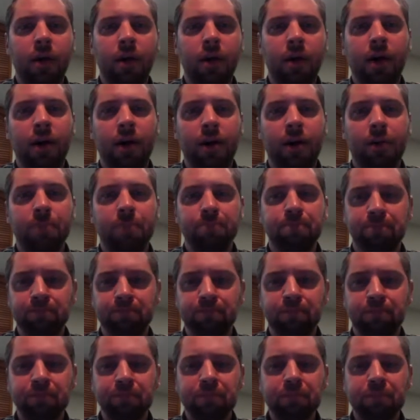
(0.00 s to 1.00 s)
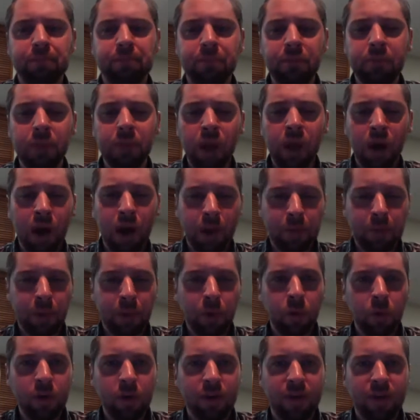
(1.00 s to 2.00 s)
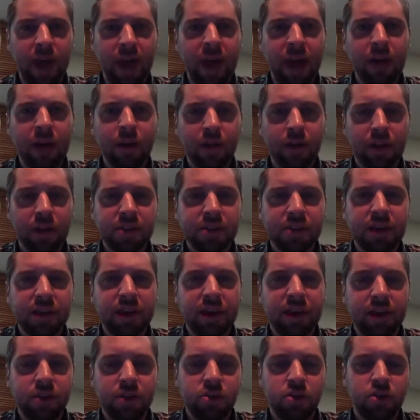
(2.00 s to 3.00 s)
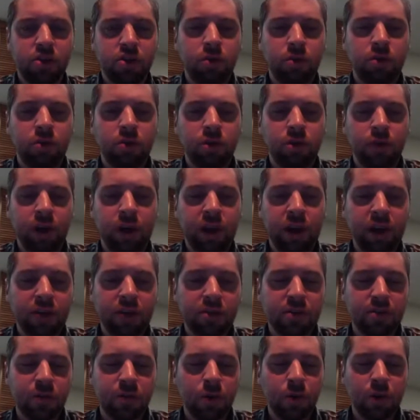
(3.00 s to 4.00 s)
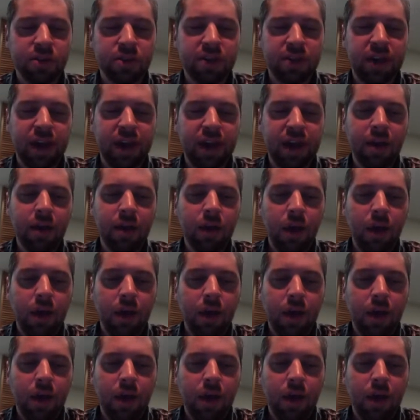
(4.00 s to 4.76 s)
All right, but with that, let's get into the readings for today.